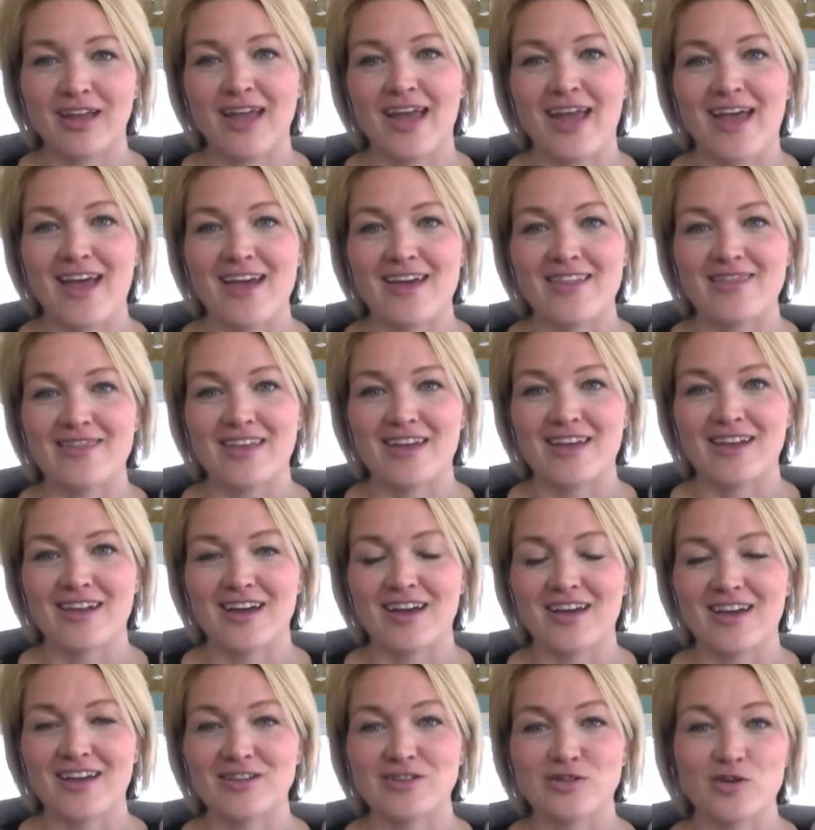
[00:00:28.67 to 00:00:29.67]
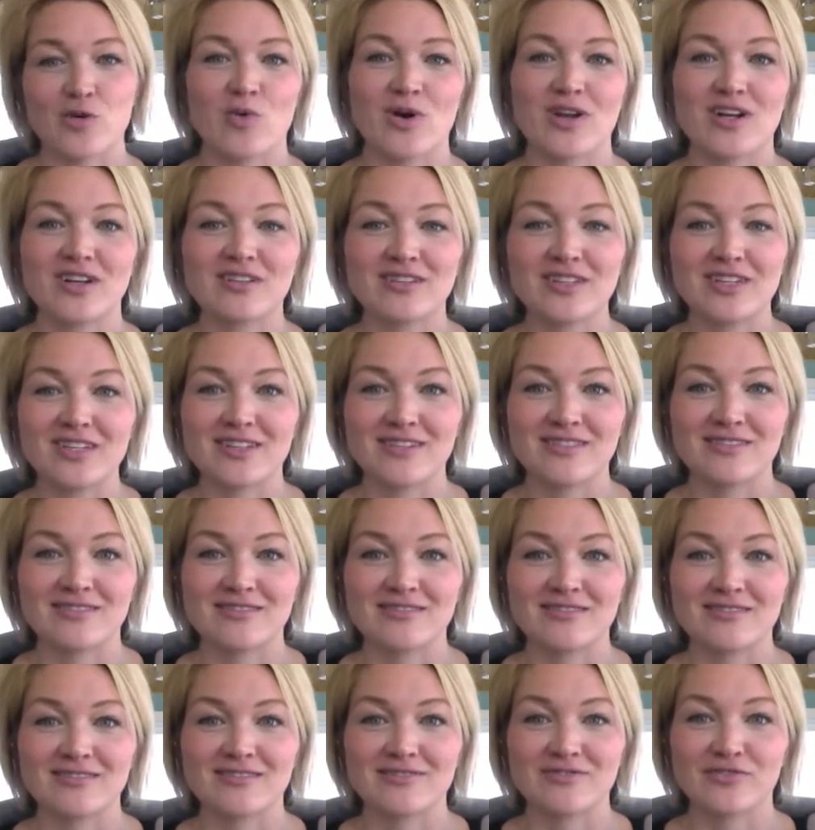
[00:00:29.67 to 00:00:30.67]
And then I don't want to clean
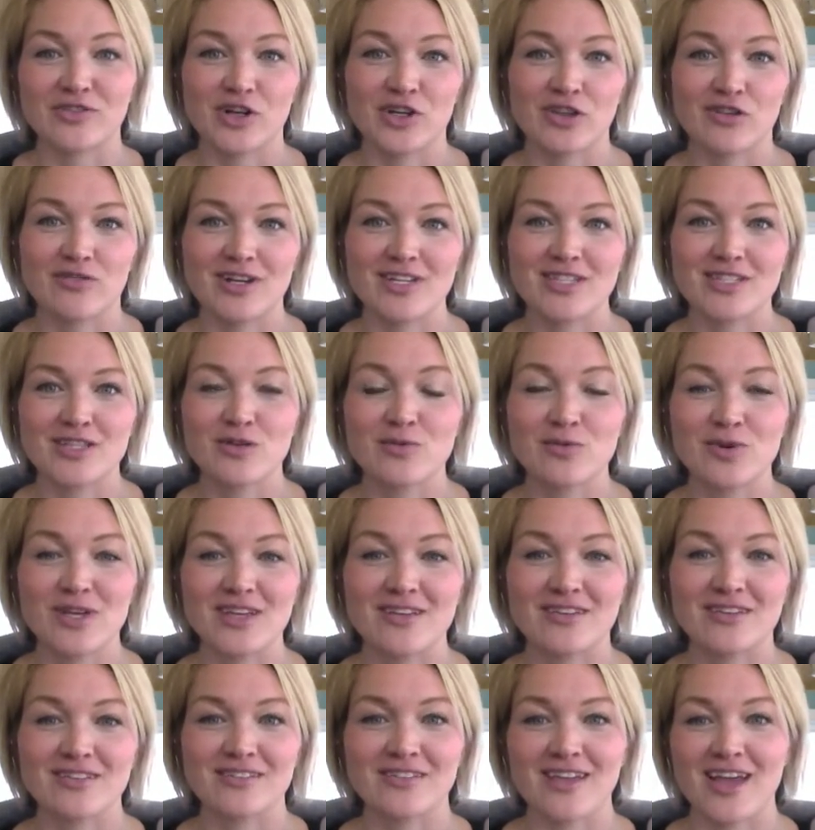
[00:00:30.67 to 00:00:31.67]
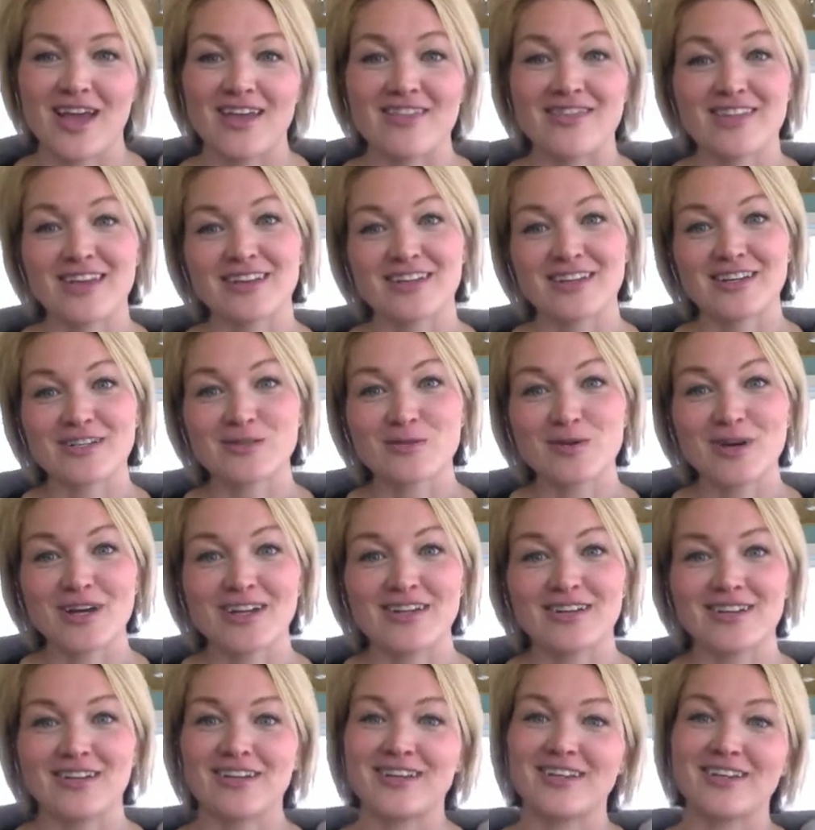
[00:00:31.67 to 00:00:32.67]
for the rest of the week. And then guess
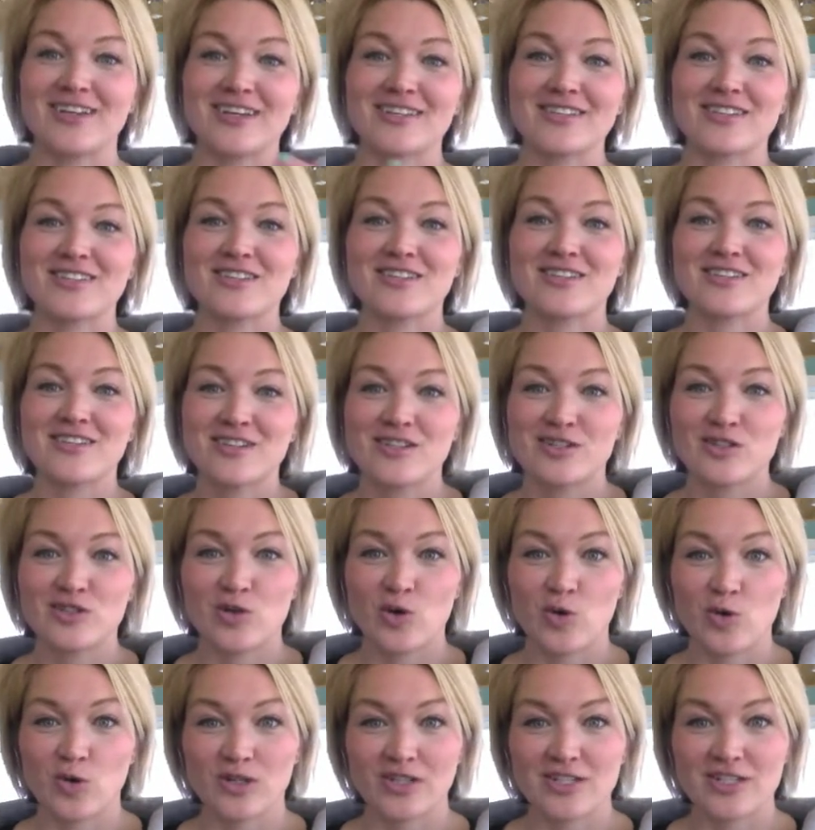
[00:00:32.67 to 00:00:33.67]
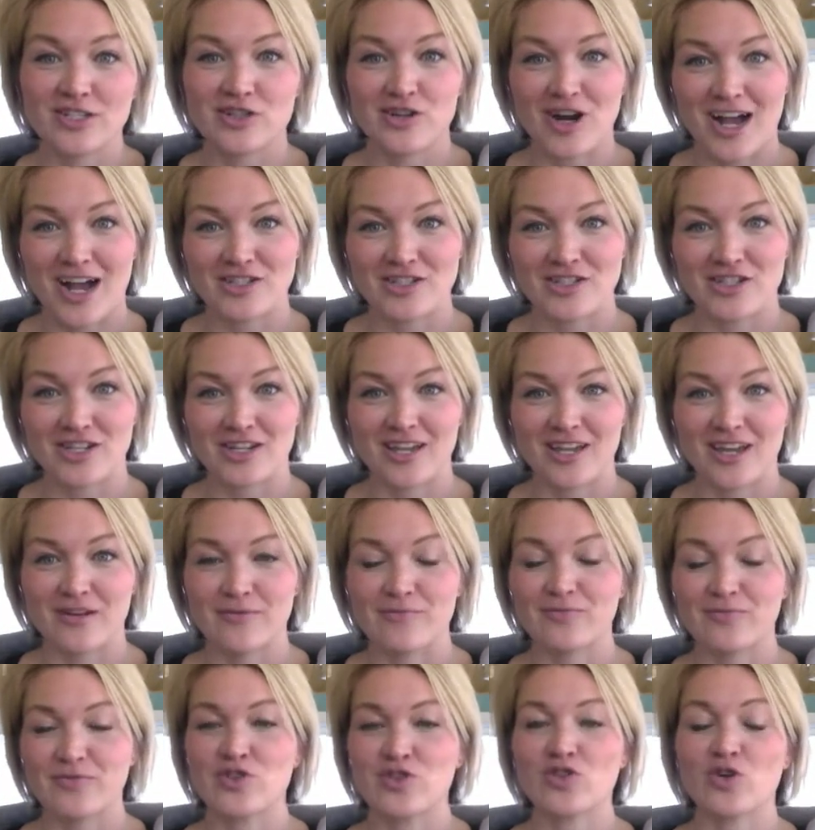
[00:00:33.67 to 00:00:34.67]
what? It gets totally trashed again.
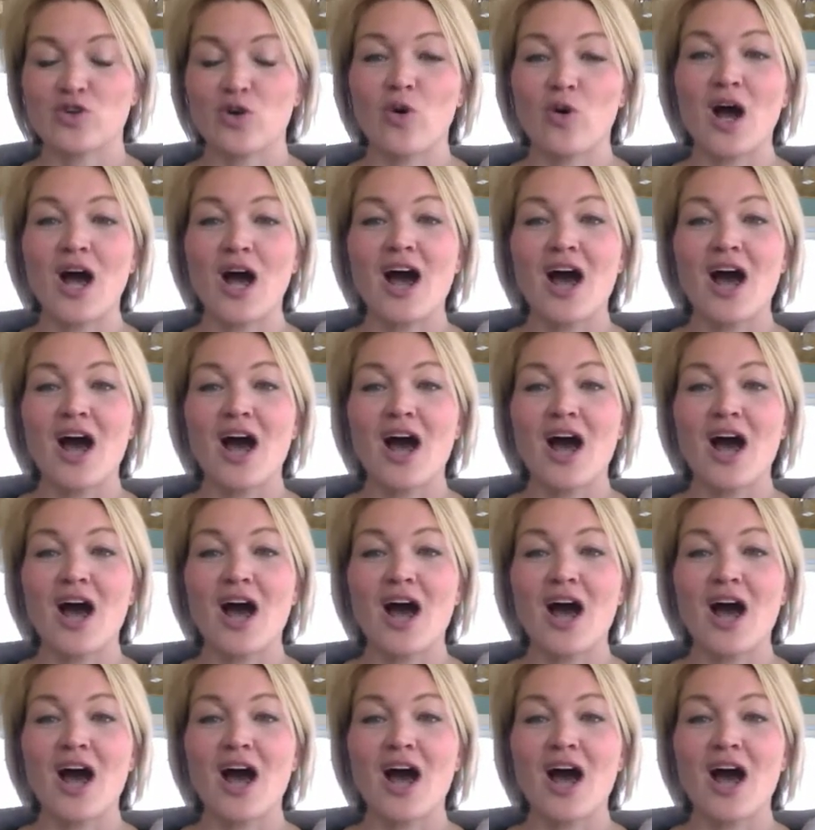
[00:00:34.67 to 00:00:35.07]
So